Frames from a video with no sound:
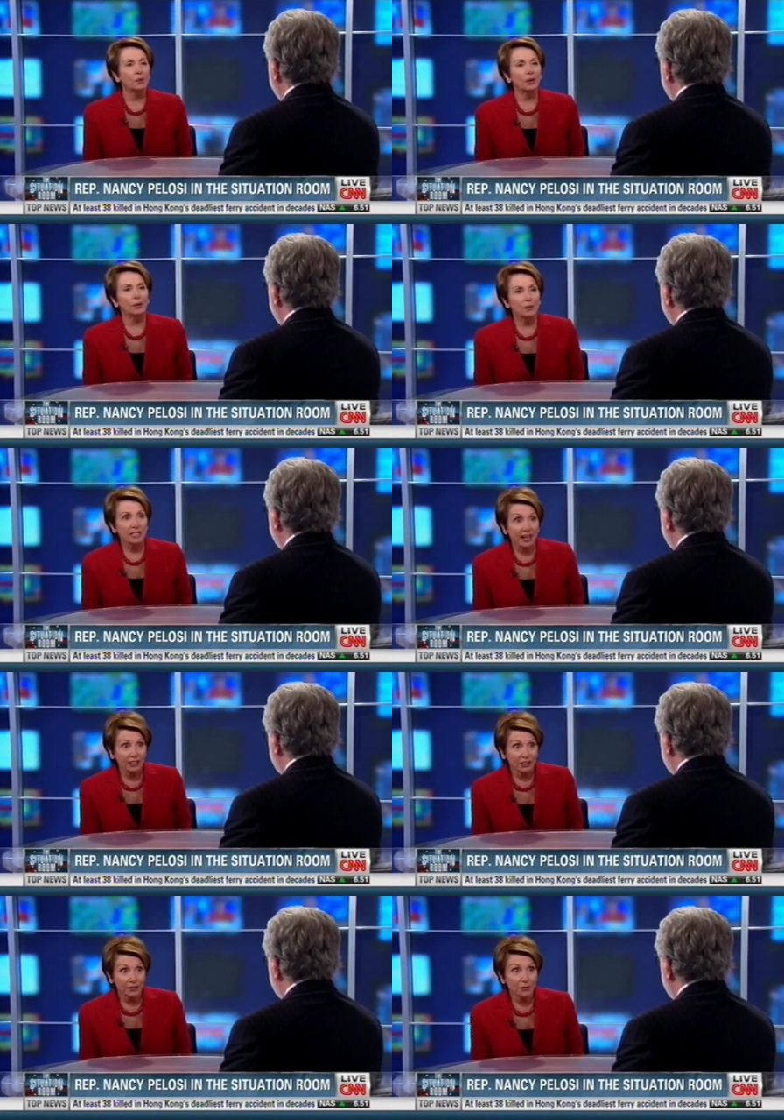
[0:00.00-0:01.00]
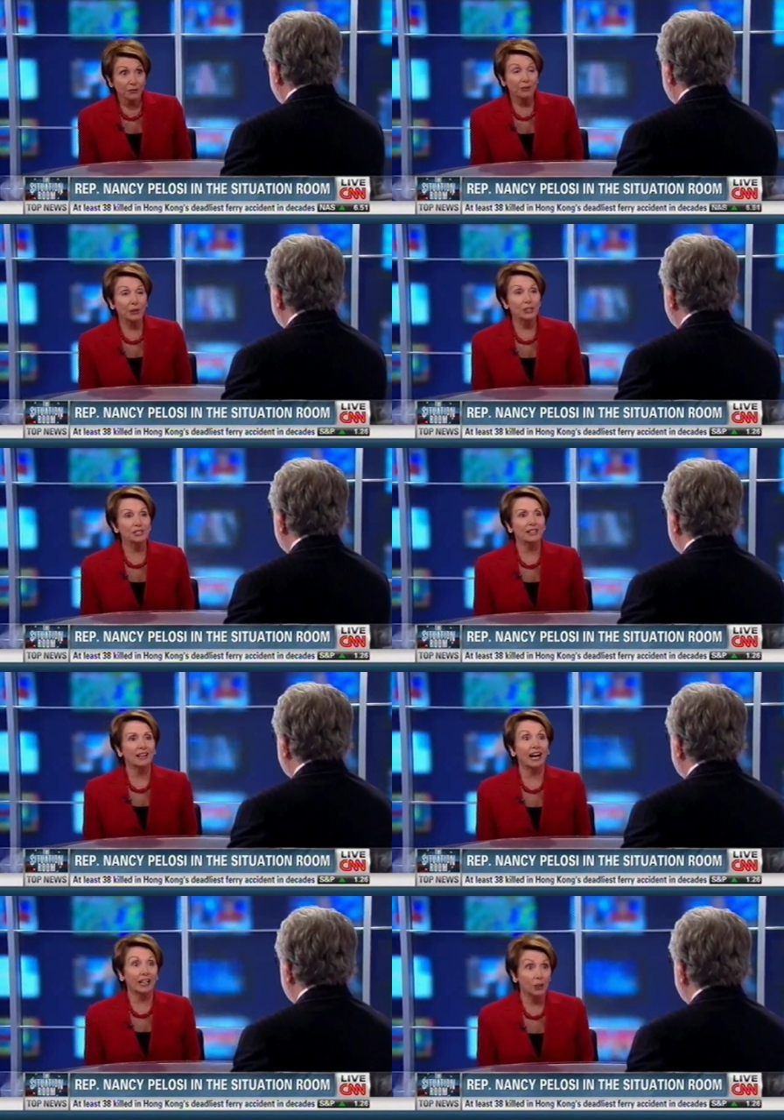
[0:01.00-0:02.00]
Well, it was actually the reverse.
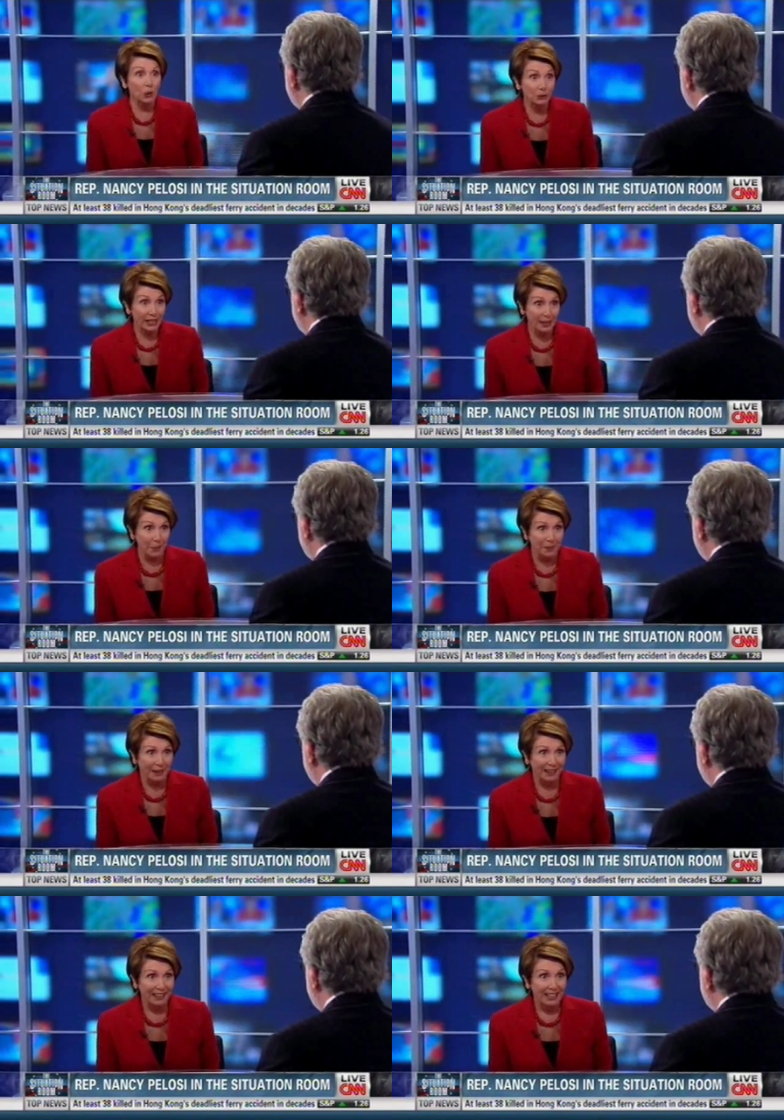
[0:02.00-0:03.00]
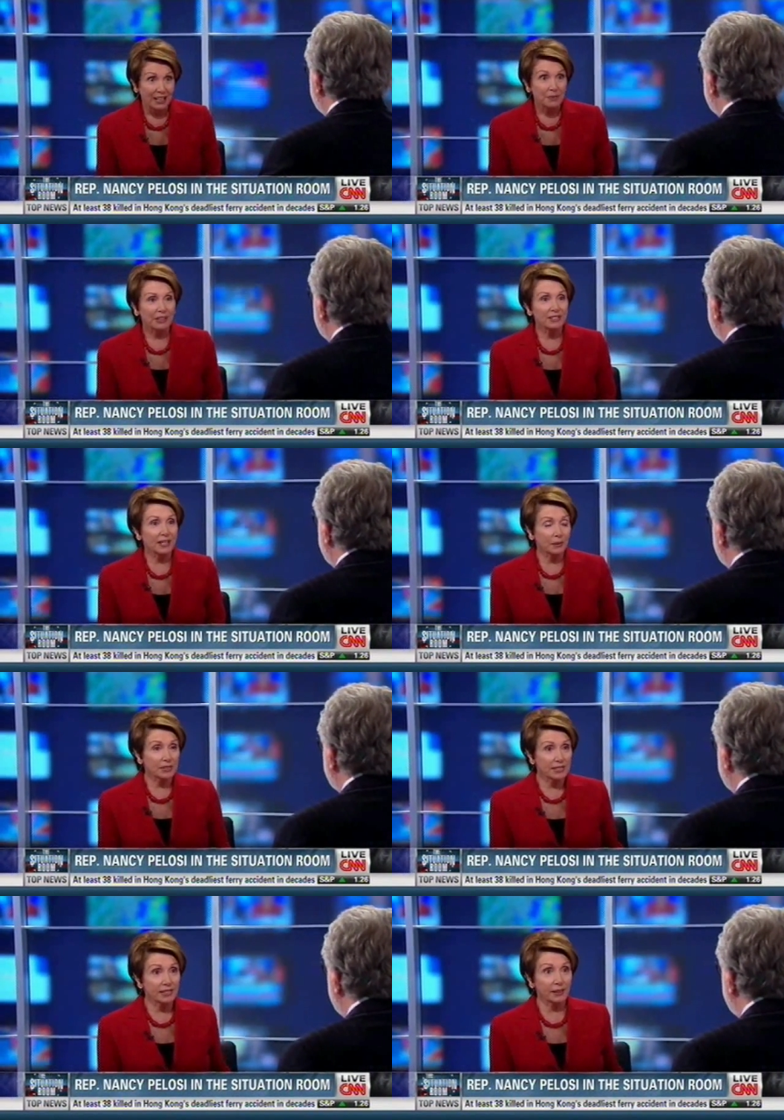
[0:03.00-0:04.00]
I called him because I
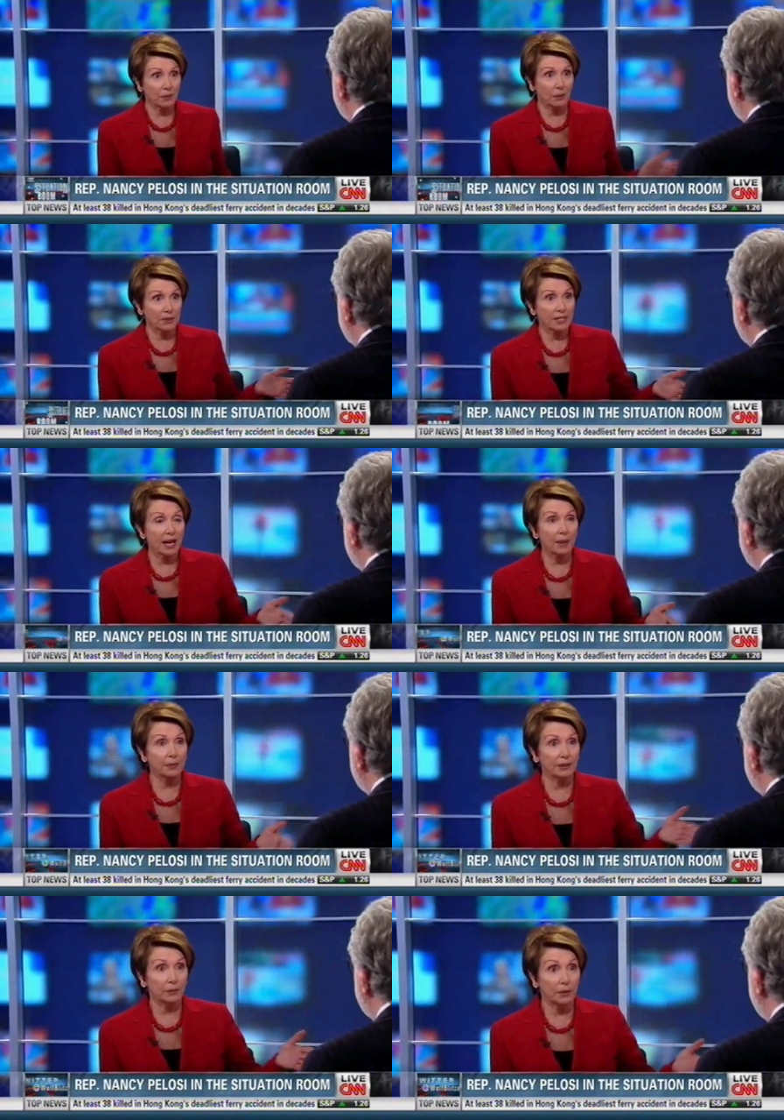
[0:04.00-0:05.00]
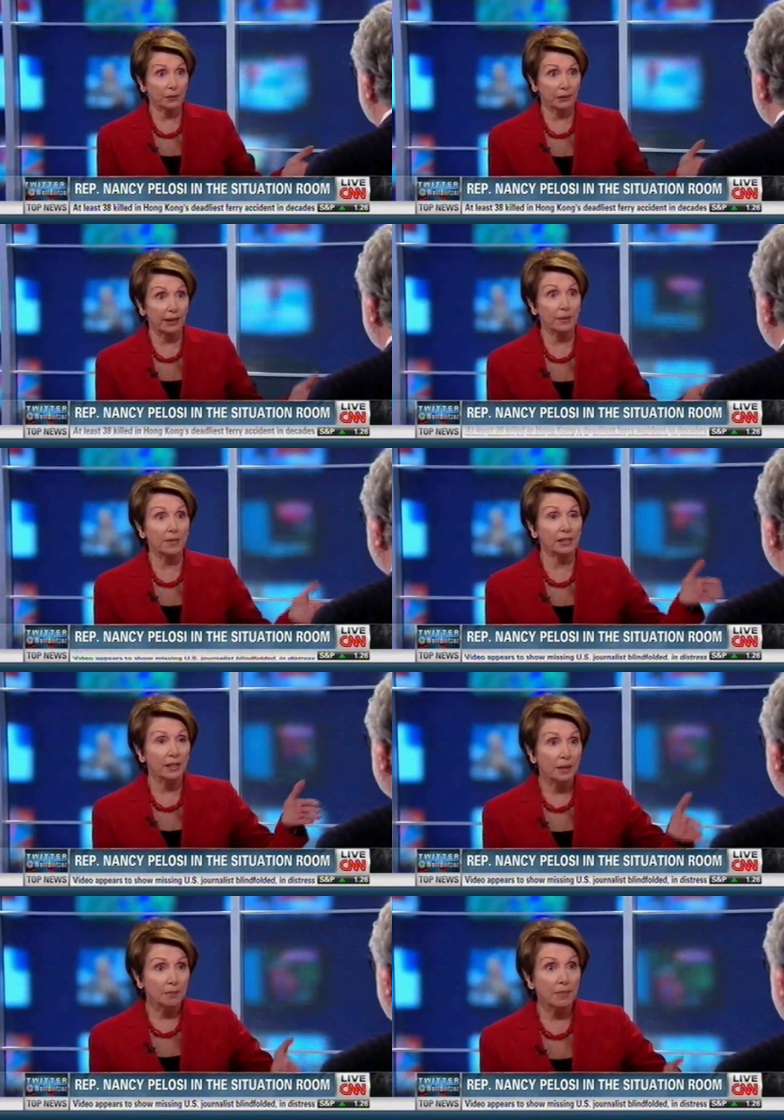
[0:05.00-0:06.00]
was seeing what was happening with
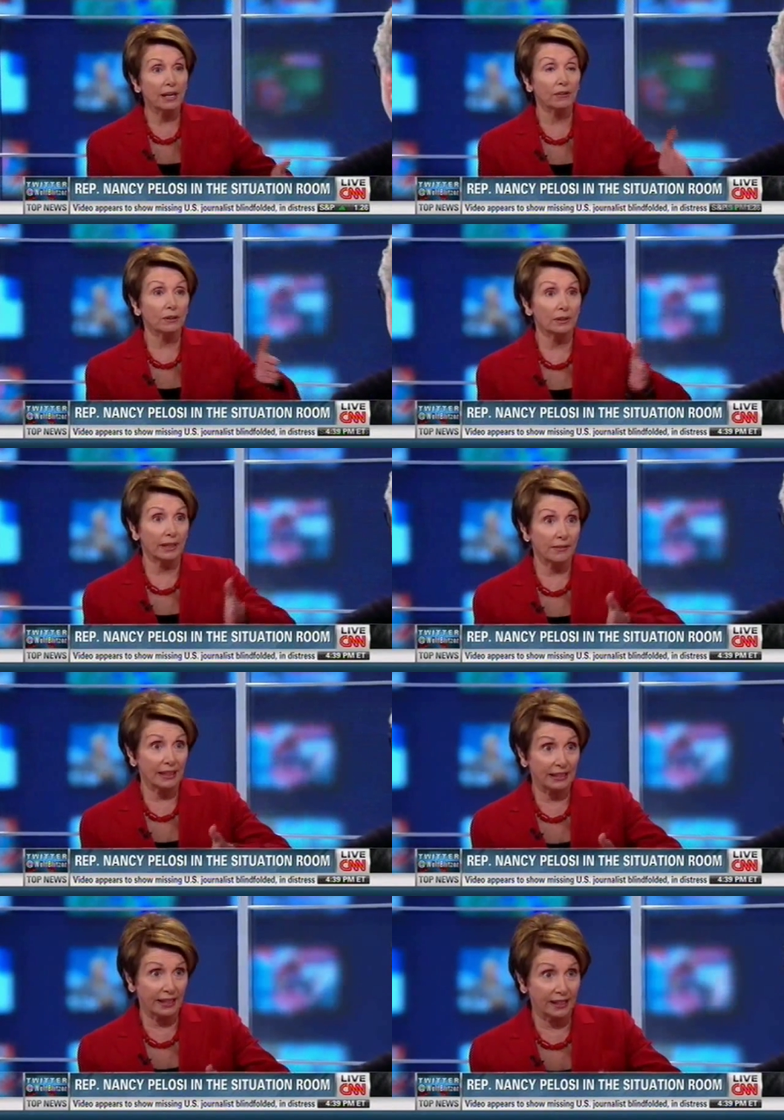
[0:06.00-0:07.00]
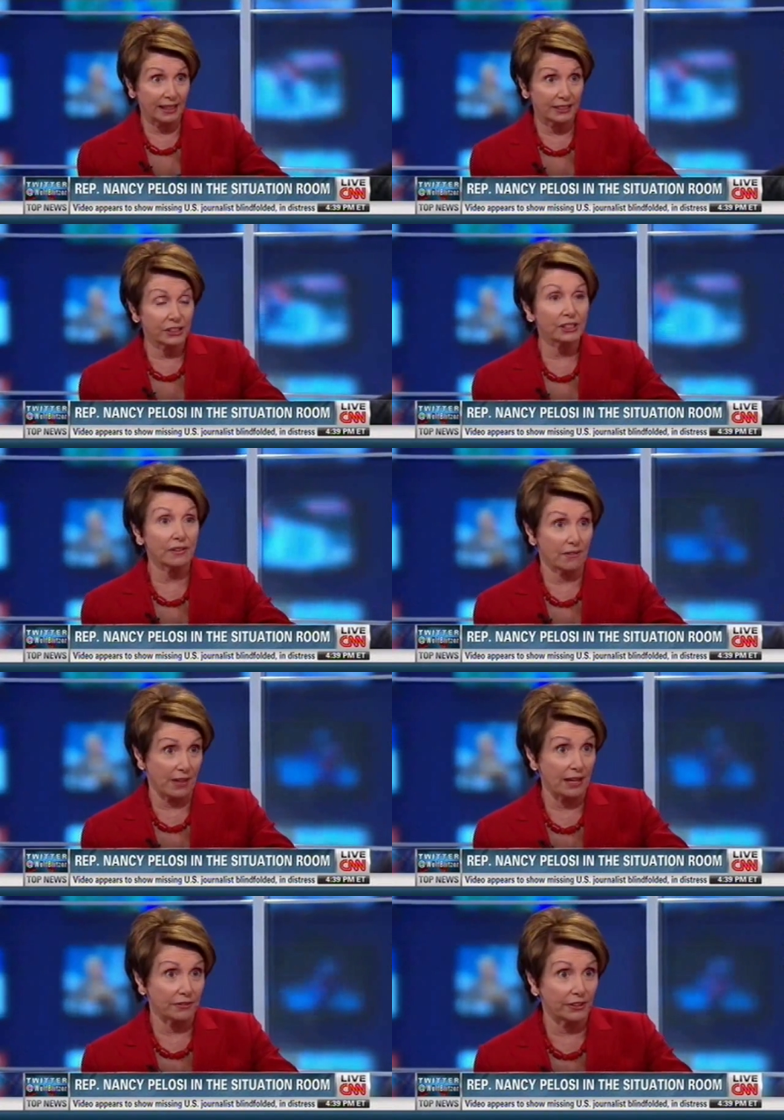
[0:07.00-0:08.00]
Lehman, Merrill, and then AIG
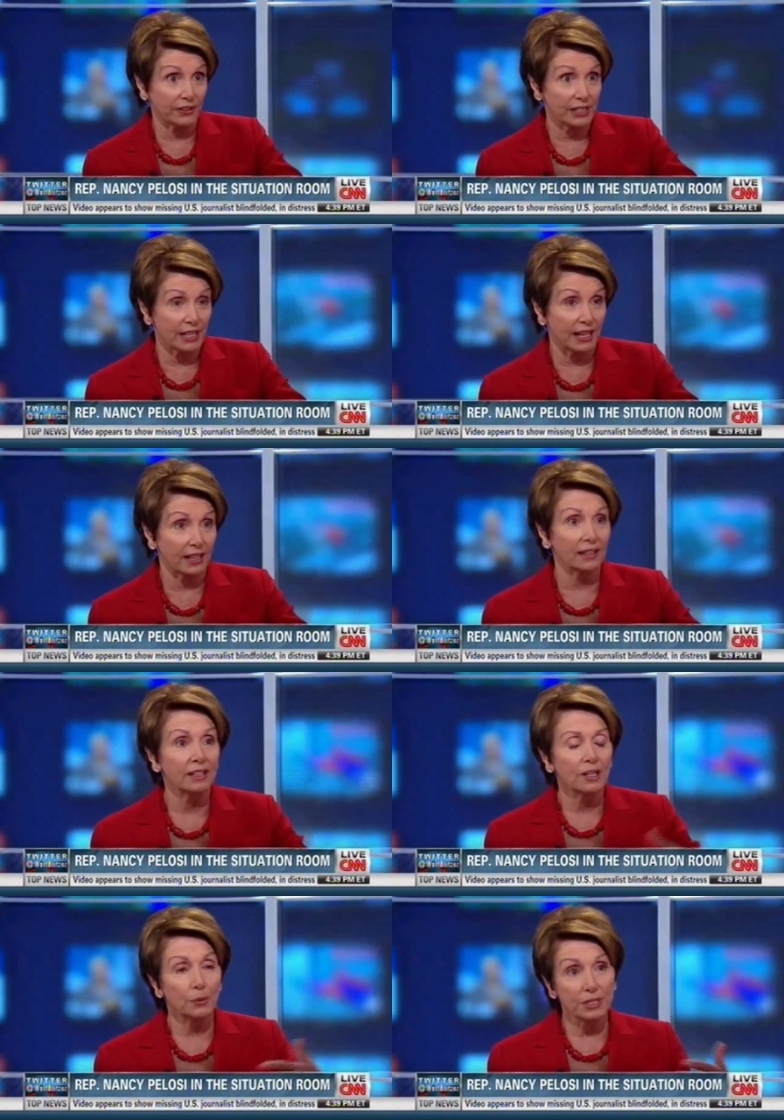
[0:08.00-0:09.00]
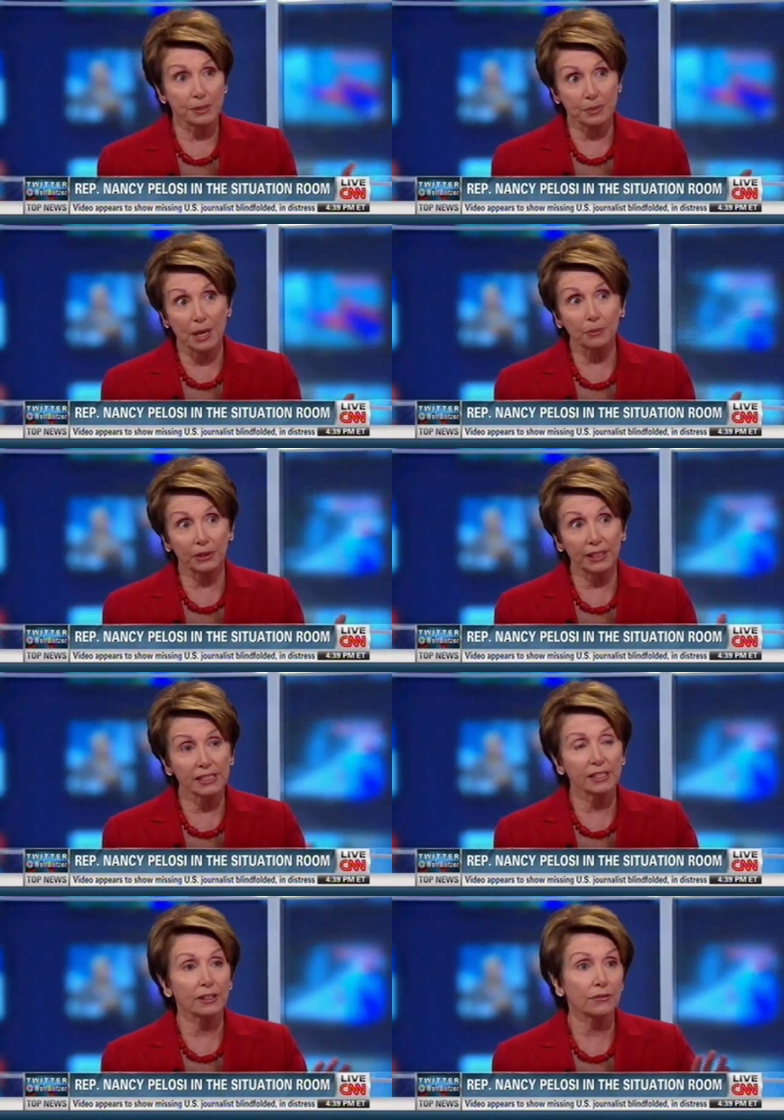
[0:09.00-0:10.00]
that very day. It was September
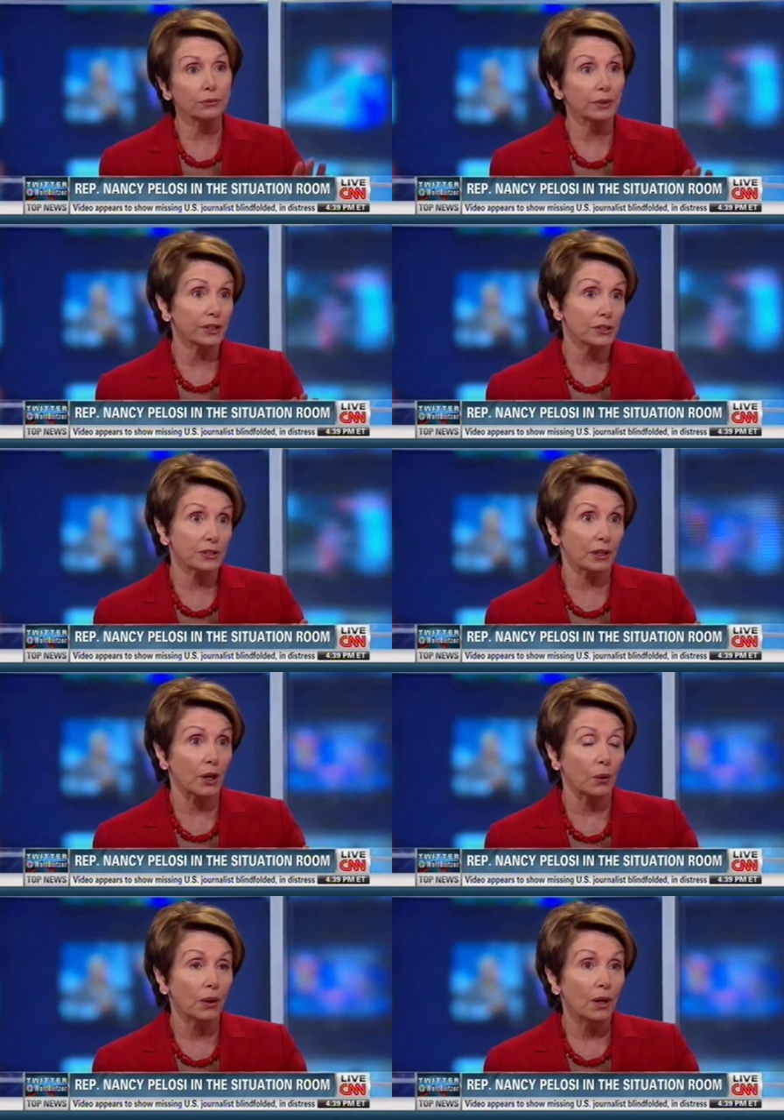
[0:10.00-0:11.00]
18th, 4 years ago.